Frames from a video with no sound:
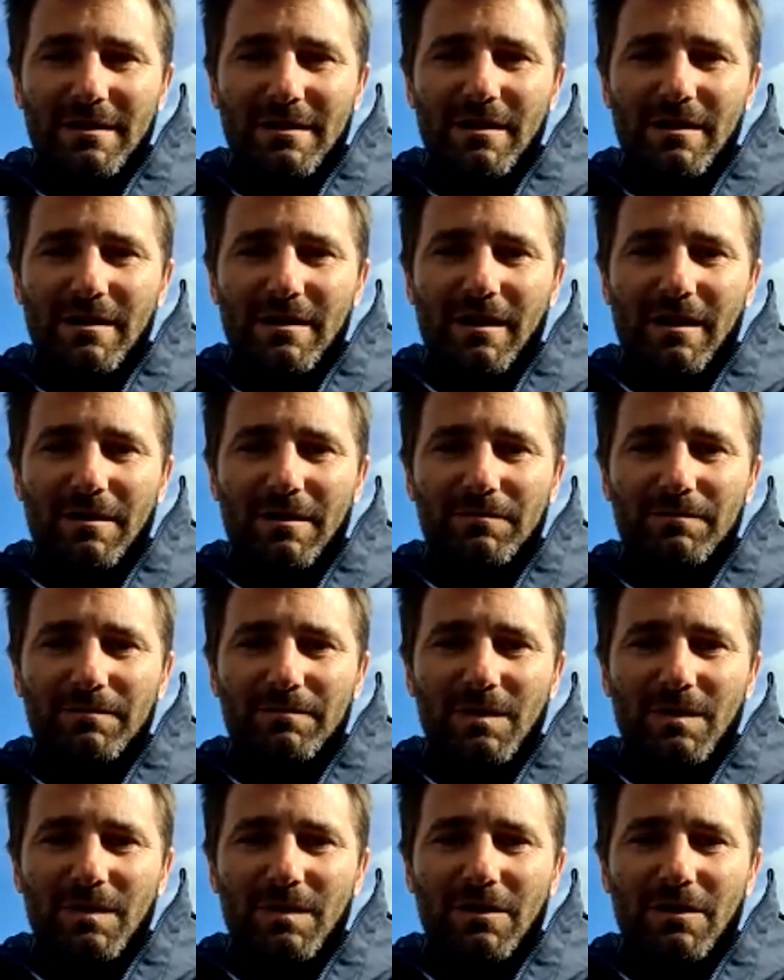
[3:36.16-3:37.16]

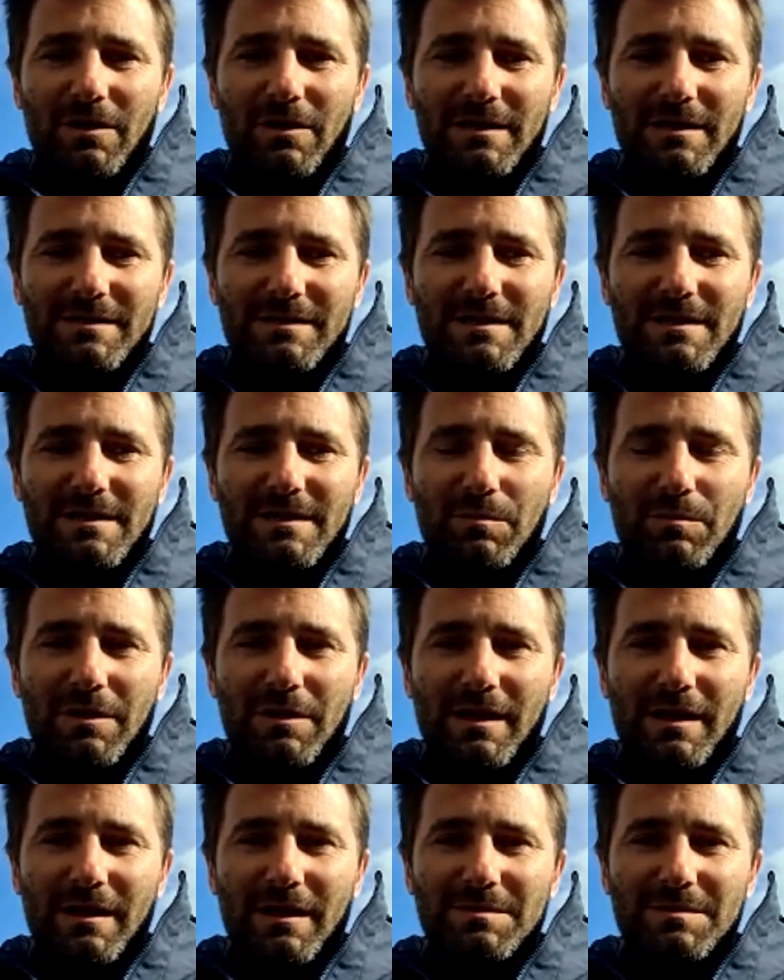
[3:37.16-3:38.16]
at least a couple
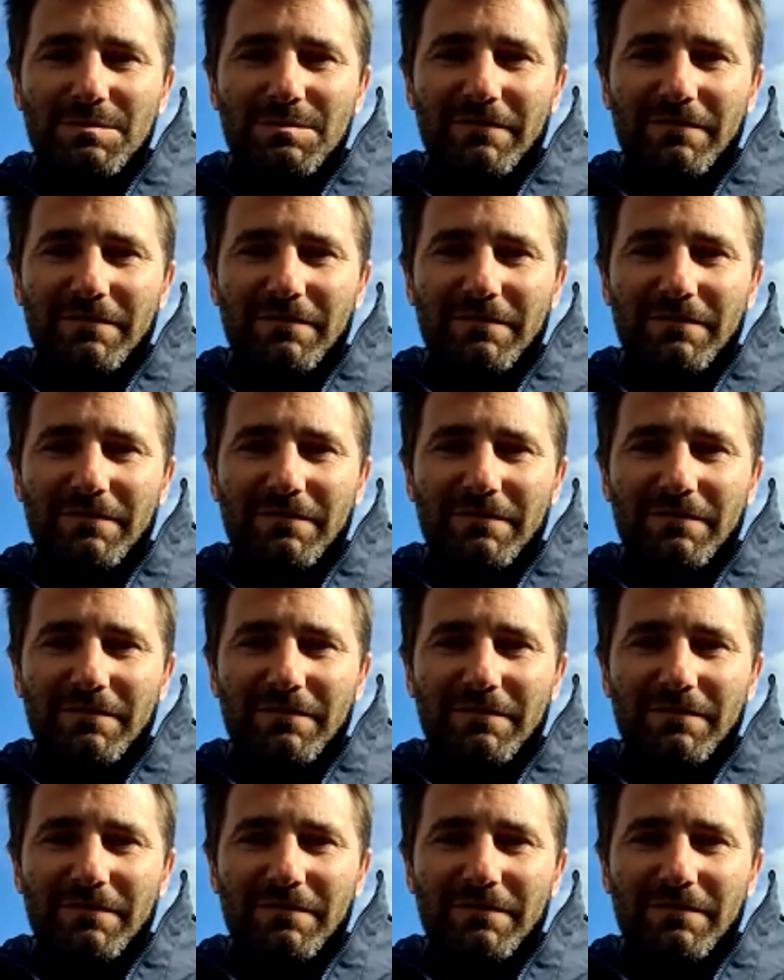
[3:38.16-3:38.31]
of games